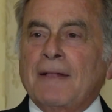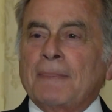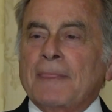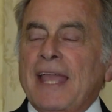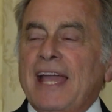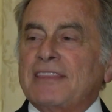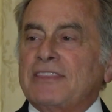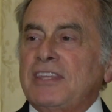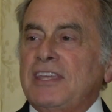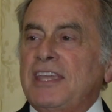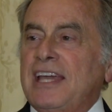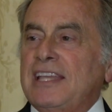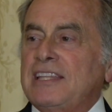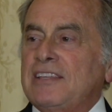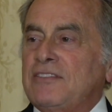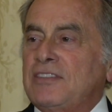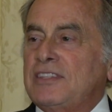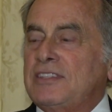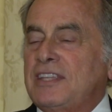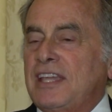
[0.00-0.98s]
at the end
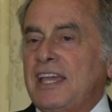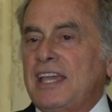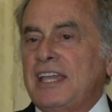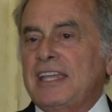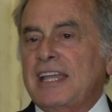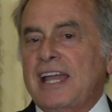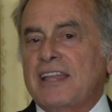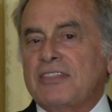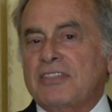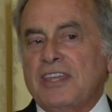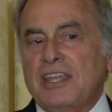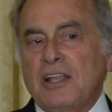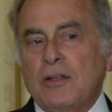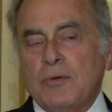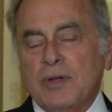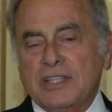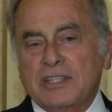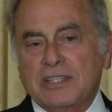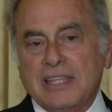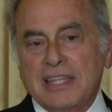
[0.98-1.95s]
of the day, I think
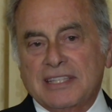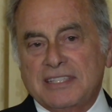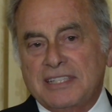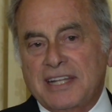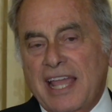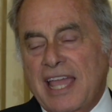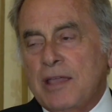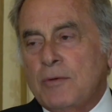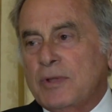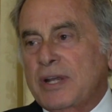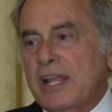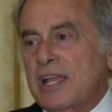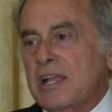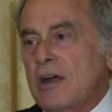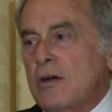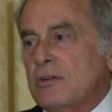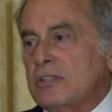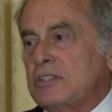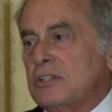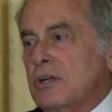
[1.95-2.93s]
today when I
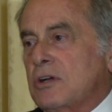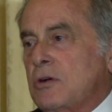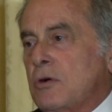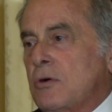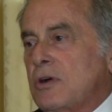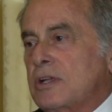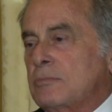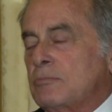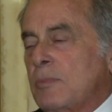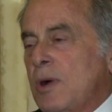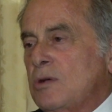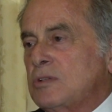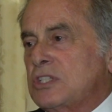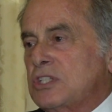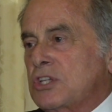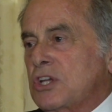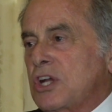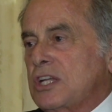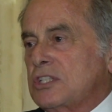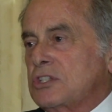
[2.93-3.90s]
go into court,
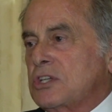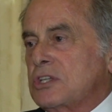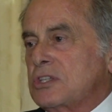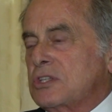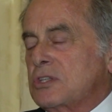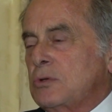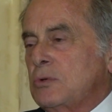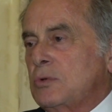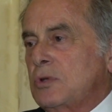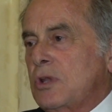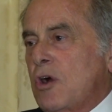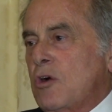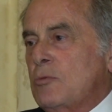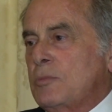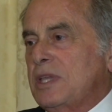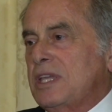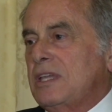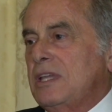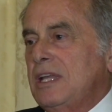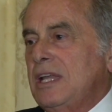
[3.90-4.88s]
most judges who know
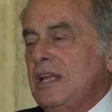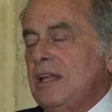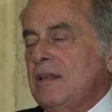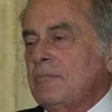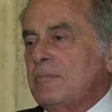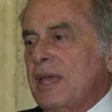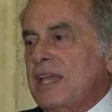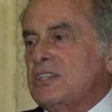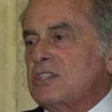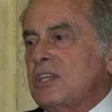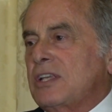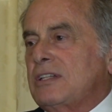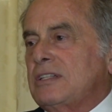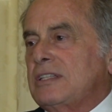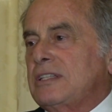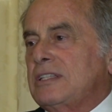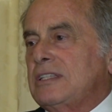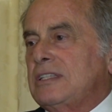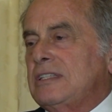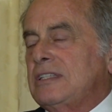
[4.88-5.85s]
me,
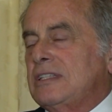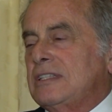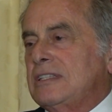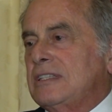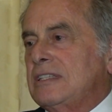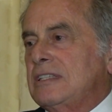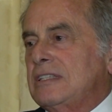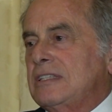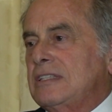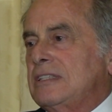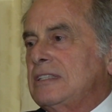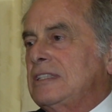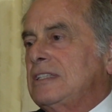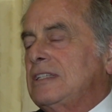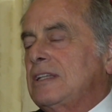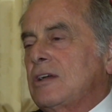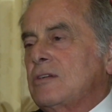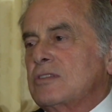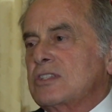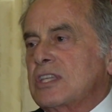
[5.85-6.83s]
basically
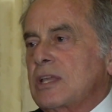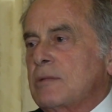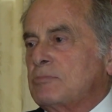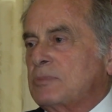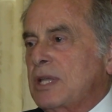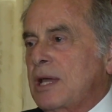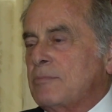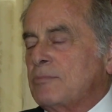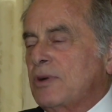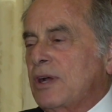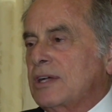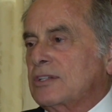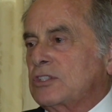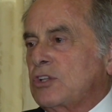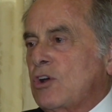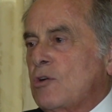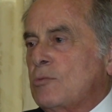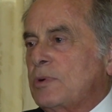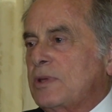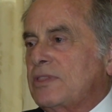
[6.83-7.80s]
in September,
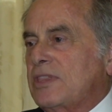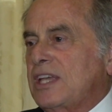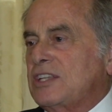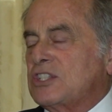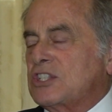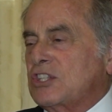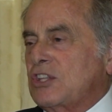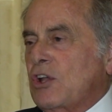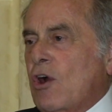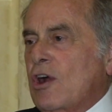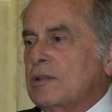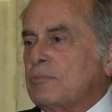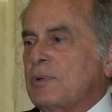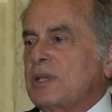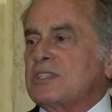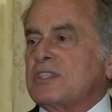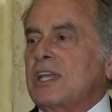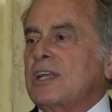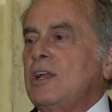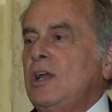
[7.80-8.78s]
October, they start by
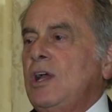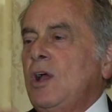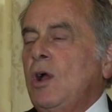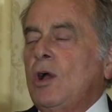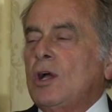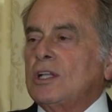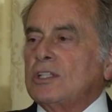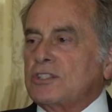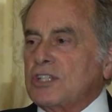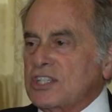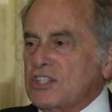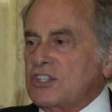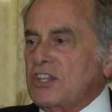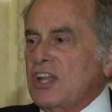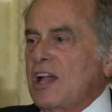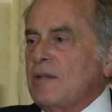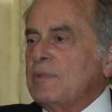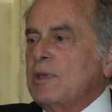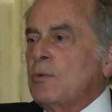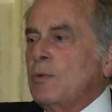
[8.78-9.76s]
saying, just
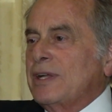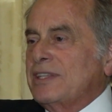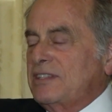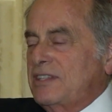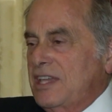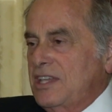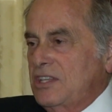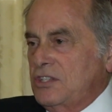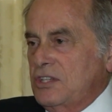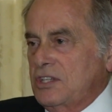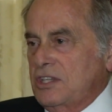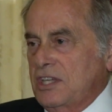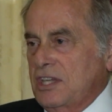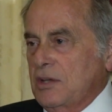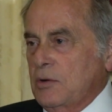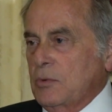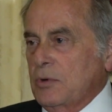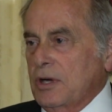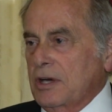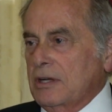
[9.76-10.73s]
tell me what days you
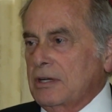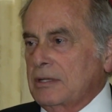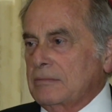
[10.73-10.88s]
can't work.